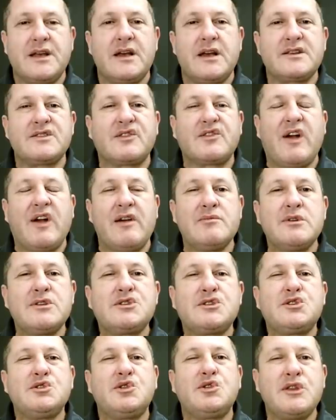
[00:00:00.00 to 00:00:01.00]
of government
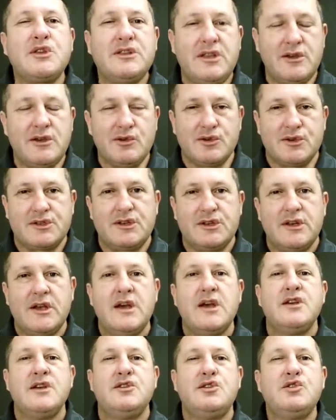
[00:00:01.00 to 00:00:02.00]
should reduce.
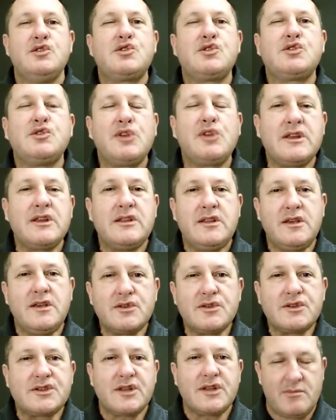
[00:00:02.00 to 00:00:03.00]
You should
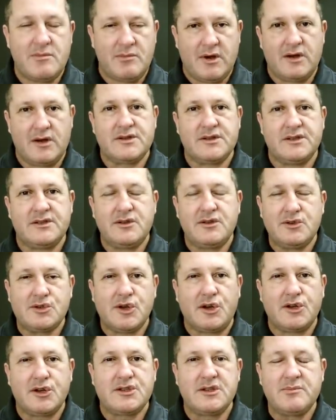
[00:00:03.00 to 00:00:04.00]
reduce the amounts that you're
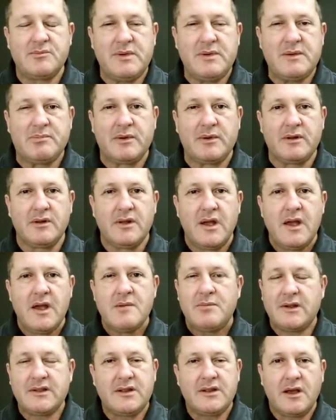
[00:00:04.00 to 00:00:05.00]
charging people.
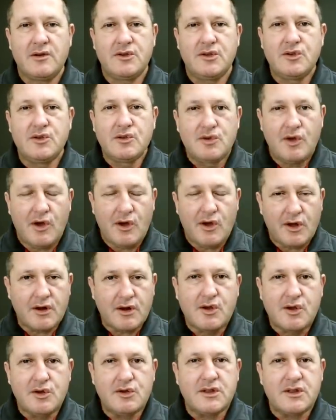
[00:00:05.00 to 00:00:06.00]
But no, you're not a
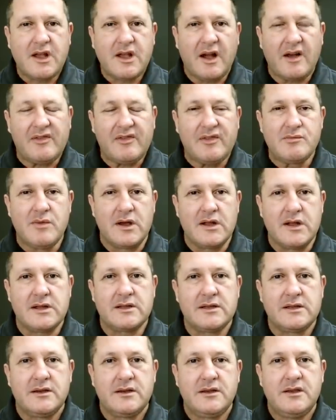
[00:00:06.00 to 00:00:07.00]
good government.
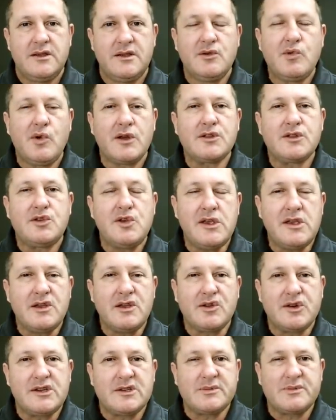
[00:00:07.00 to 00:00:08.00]
You want to
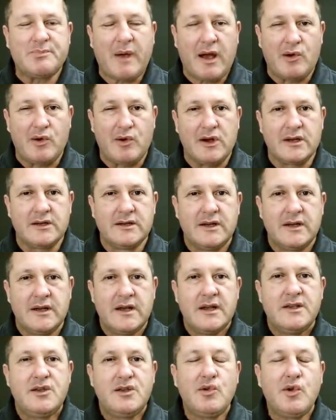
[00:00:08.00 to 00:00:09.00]
increase power.
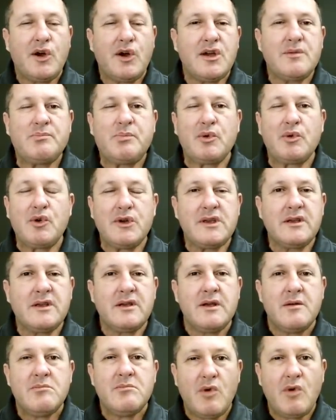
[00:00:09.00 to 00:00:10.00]
You are employing
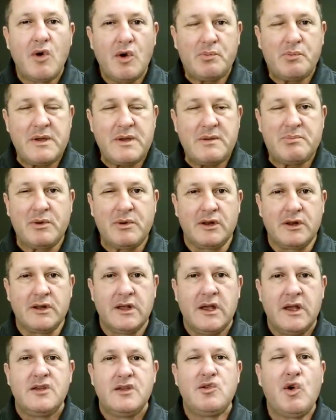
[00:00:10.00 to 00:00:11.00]
more people.
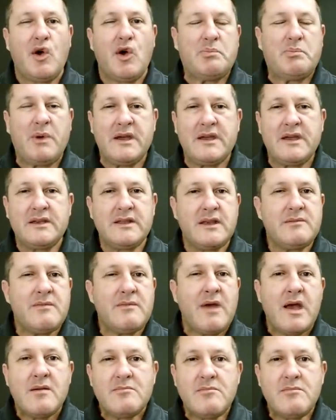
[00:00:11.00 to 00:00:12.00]
You are paying them
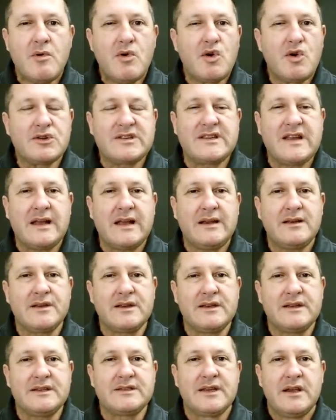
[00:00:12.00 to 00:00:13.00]
more
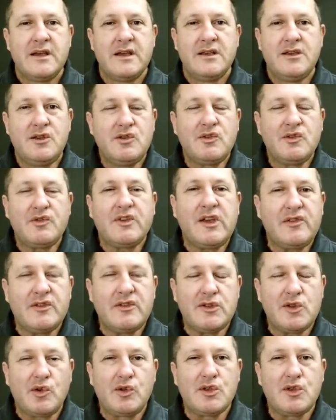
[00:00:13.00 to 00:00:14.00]
salaries. You've
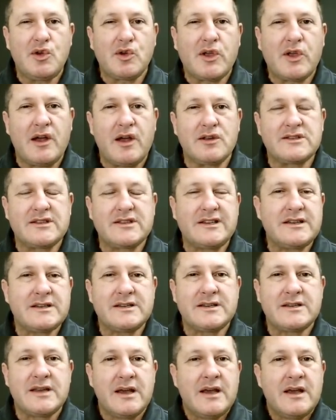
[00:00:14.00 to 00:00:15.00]
given all your
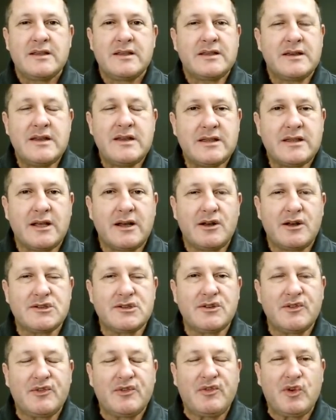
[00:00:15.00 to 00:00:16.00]
councillors
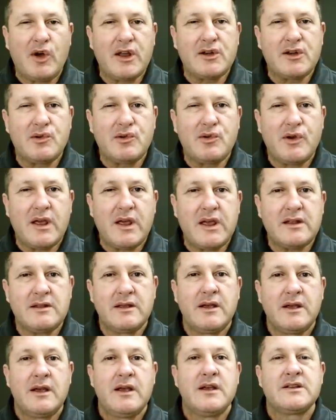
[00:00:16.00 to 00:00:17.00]
3,400 Rand
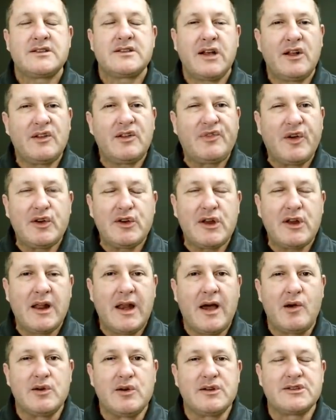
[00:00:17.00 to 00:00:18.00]
cell phone
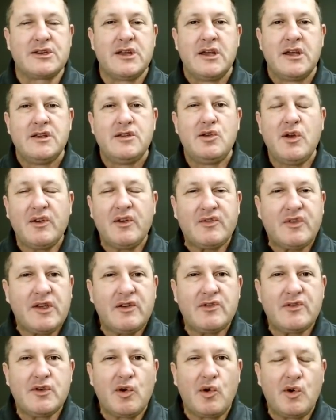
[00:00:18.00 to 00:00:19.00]
allowance. You have
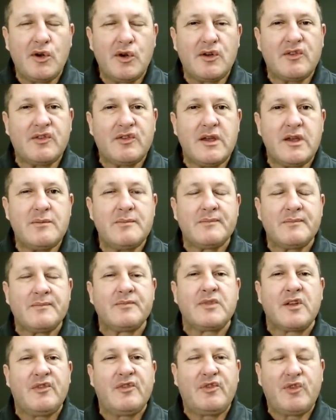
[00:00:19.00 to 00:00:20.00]
given all of them
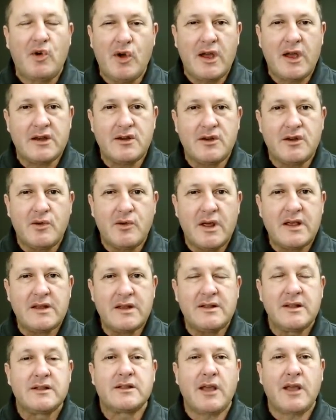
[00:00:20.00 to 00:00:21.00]
400 Rand
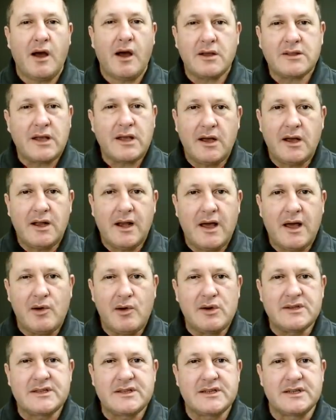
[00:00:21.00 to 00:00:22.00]
data
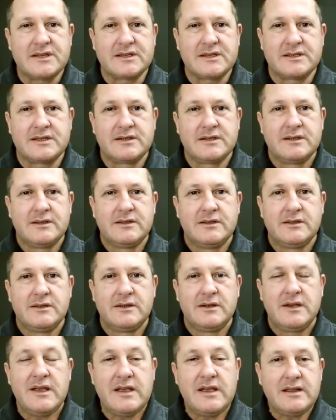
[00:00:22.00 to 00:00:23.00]
allowances
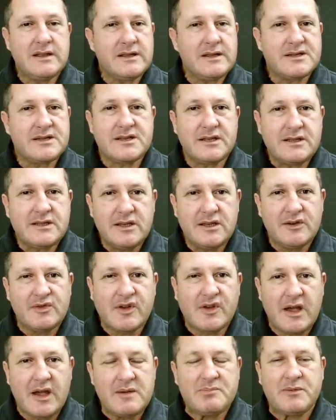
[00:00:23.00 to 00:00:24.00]
in the city of
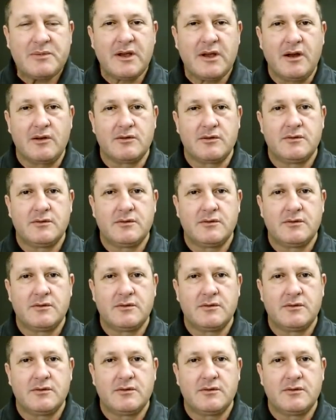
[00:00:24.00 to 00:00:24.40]
Cape Town.